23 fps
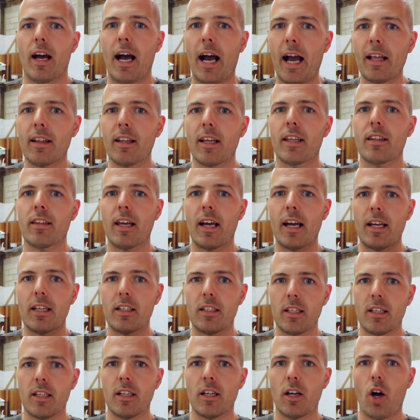I like the
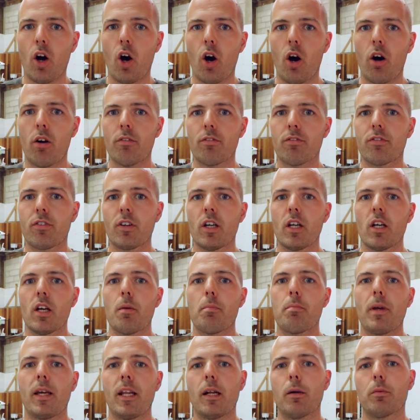idea of
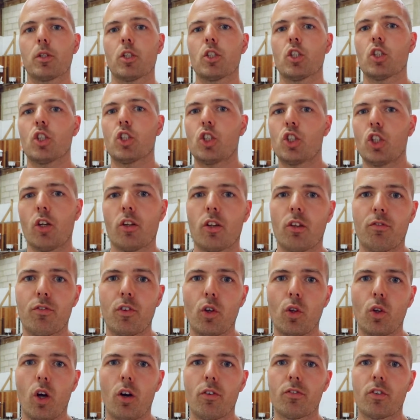being able to just shut the
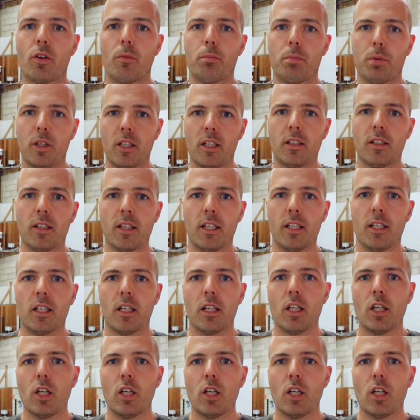fuel off completely.